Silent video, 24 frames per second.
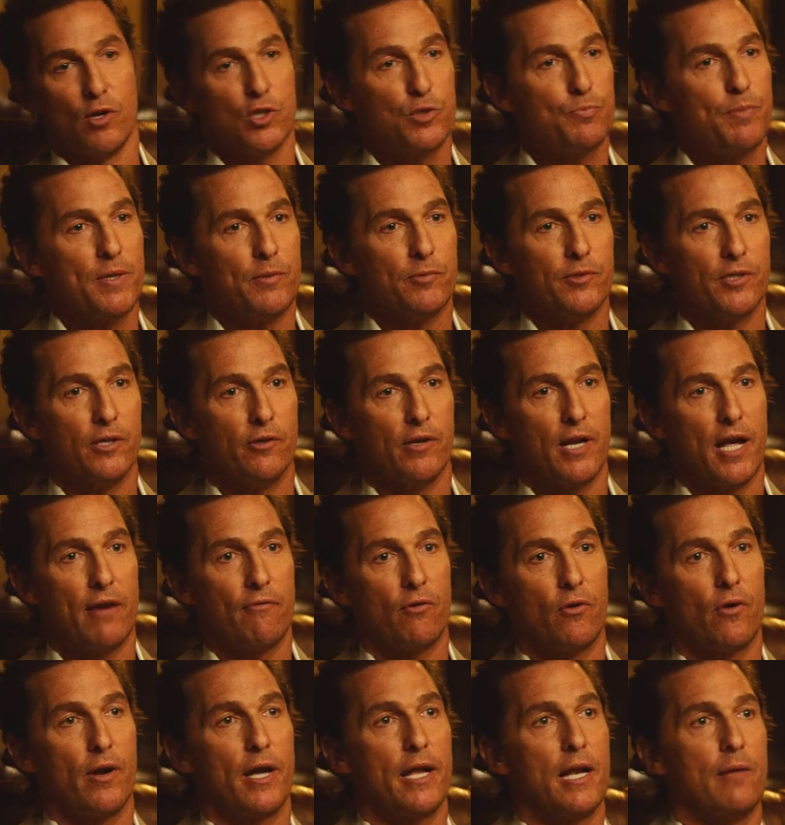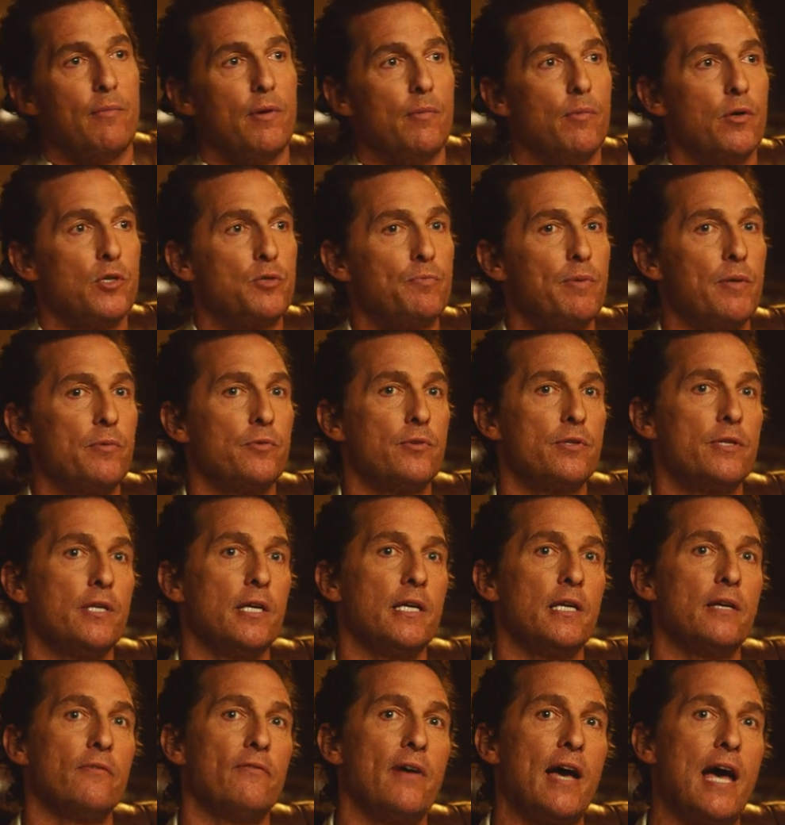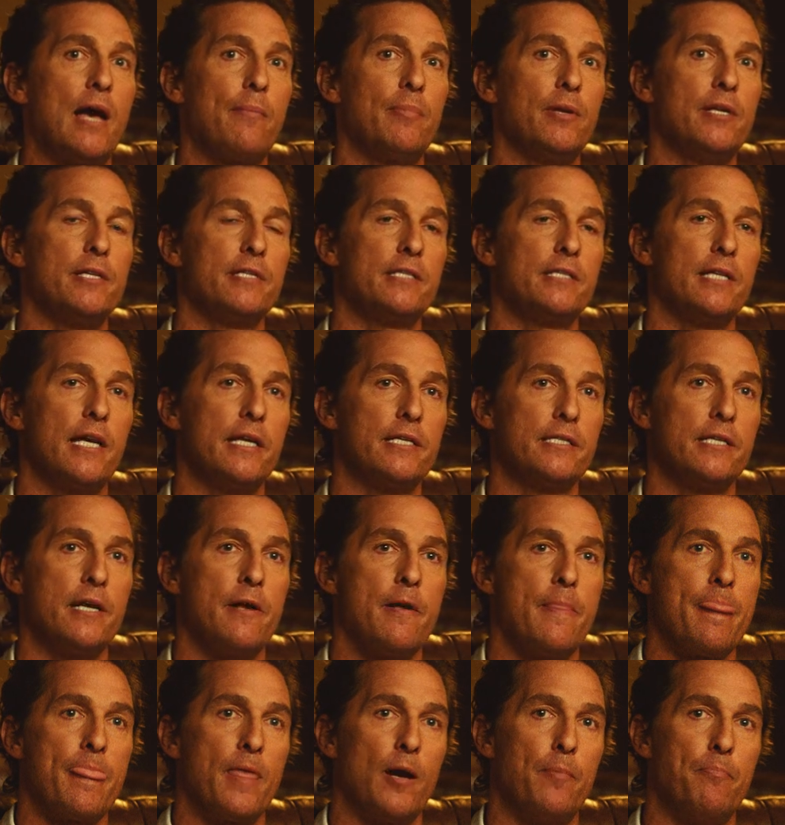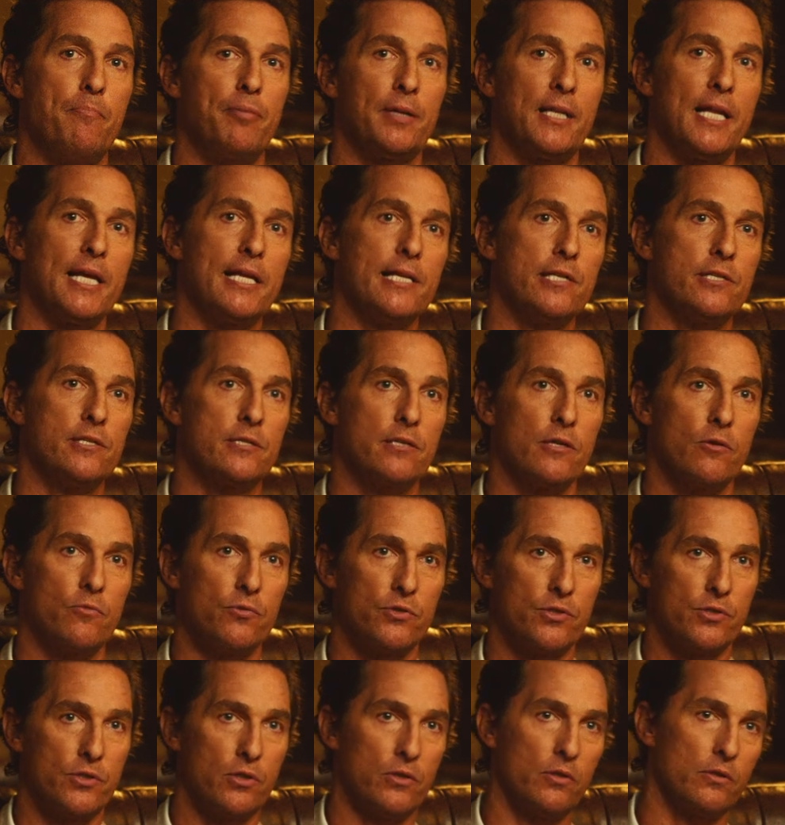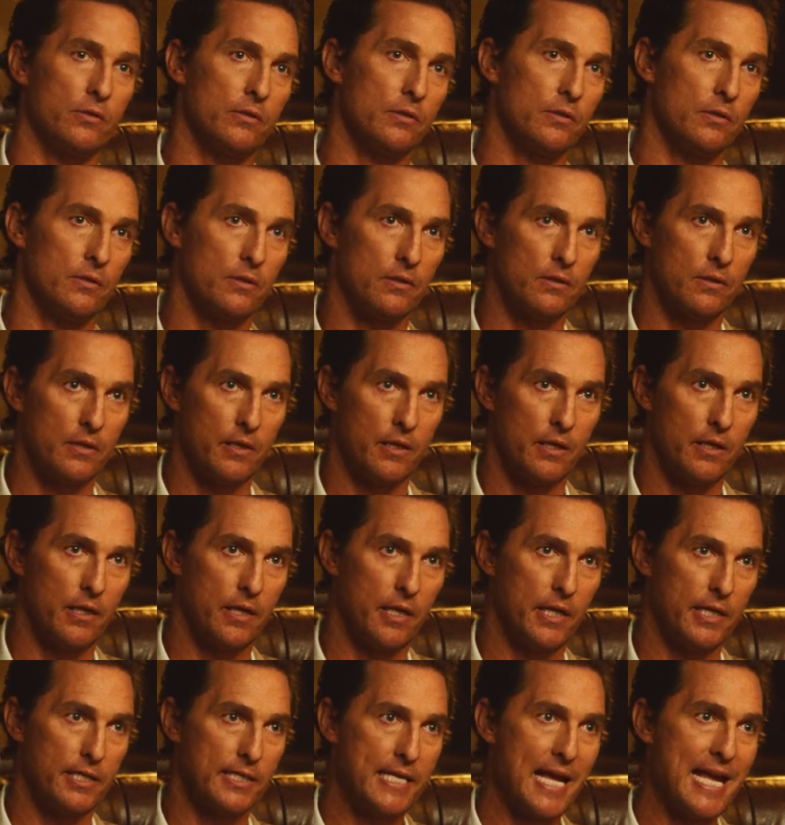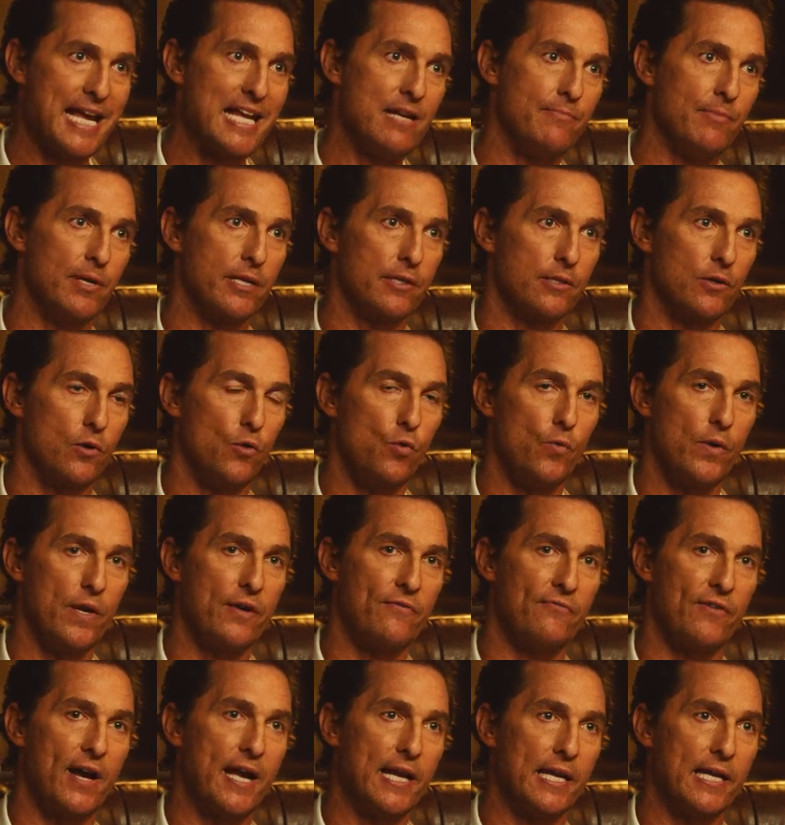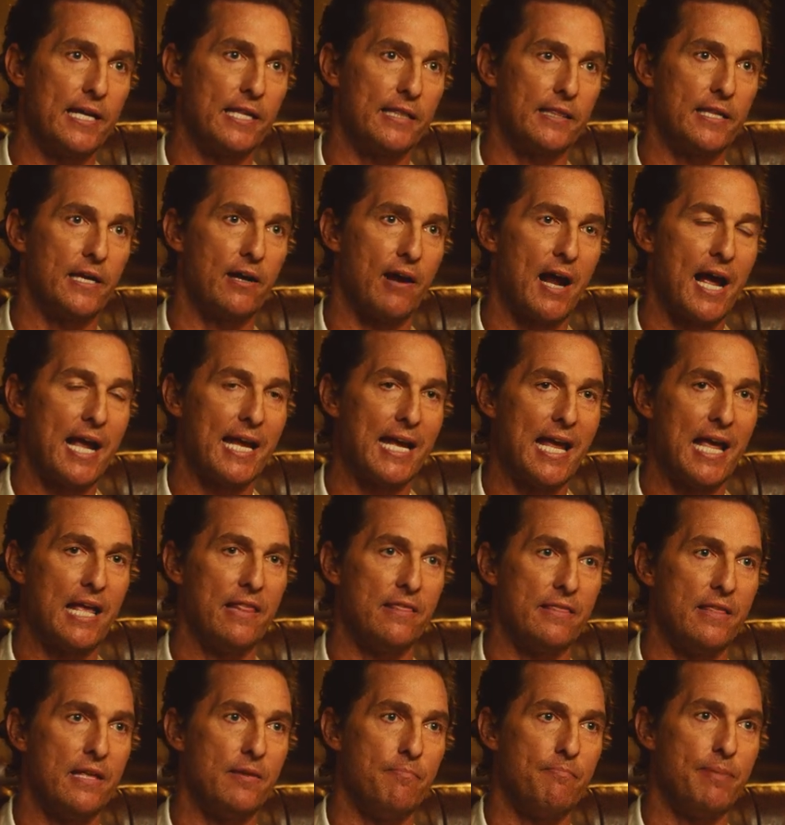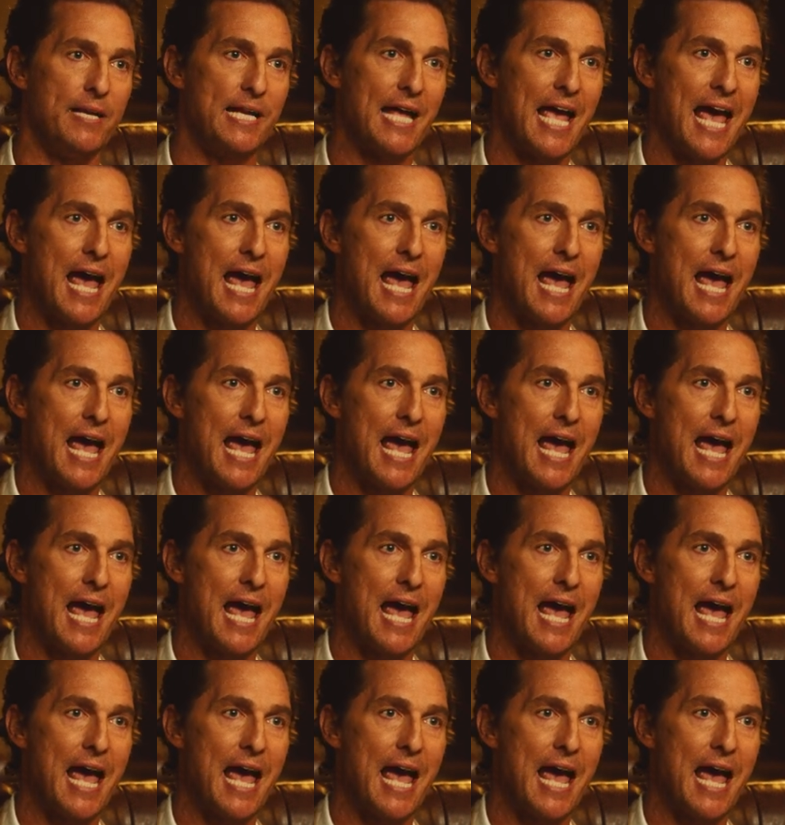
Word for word: Most people don't have it right. I mean, most people think of happiness as a place, a result, an, an attainment. Oh, if I get there, I can then be